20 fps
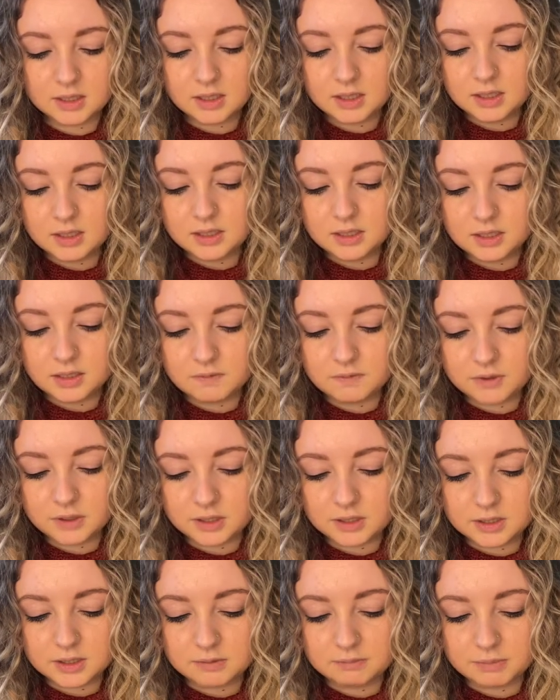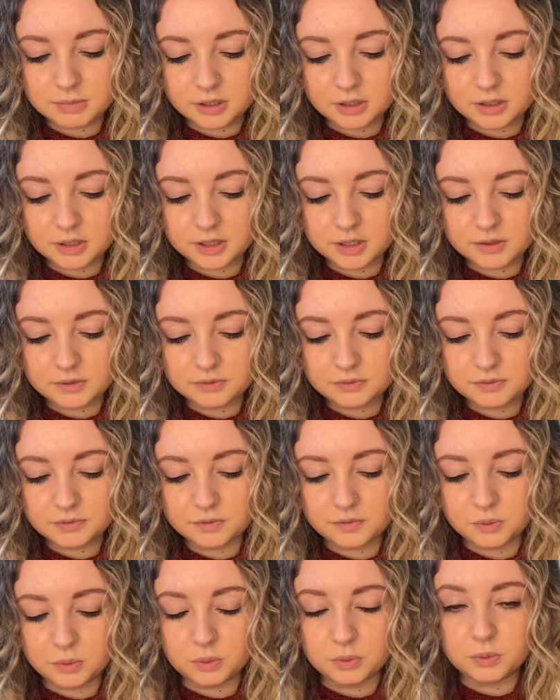divided by
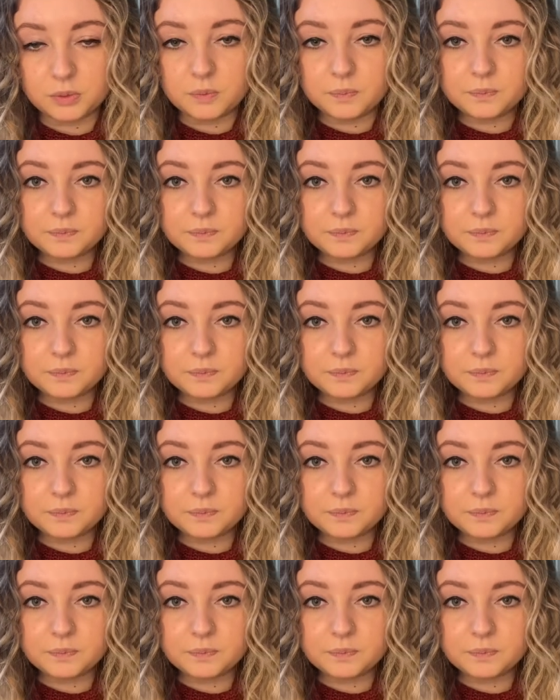4.